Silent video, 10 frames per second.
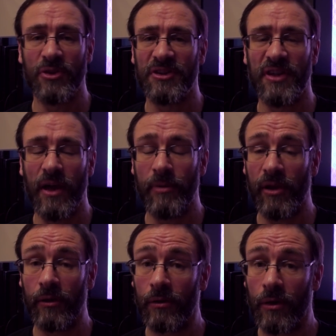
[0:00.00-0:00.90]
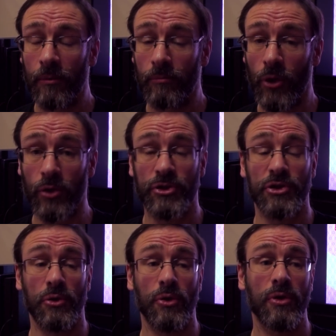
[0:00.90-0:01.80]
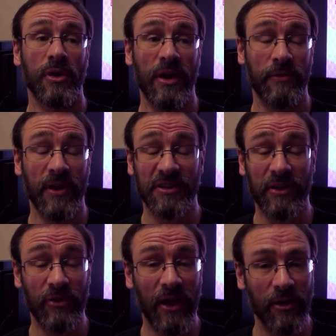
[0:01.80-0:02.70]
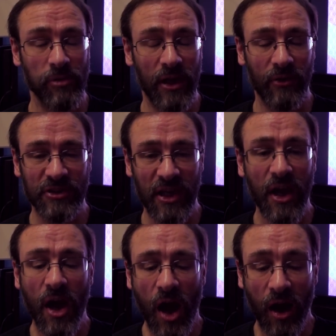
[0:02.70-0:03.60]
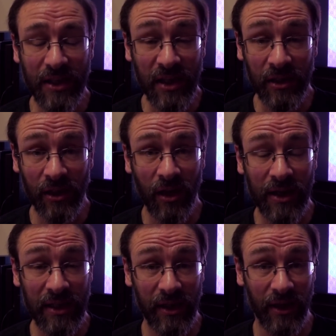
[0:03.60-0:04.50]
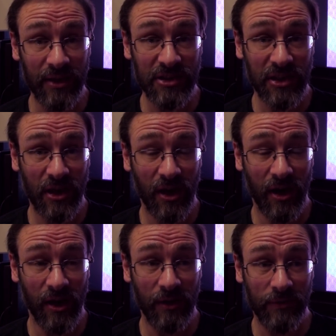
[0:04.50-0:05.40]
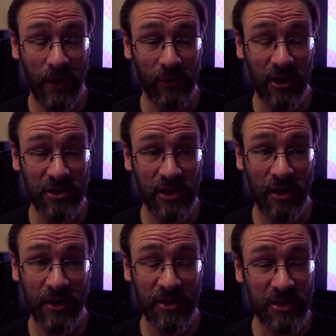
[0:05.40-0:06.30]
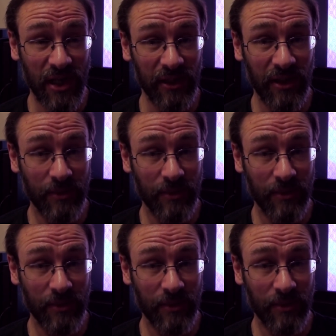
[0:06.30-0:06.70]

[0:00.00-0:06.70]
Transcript: was Debian, not sure if that's even how you pronounce it. I didn't like it. I found it sluggish and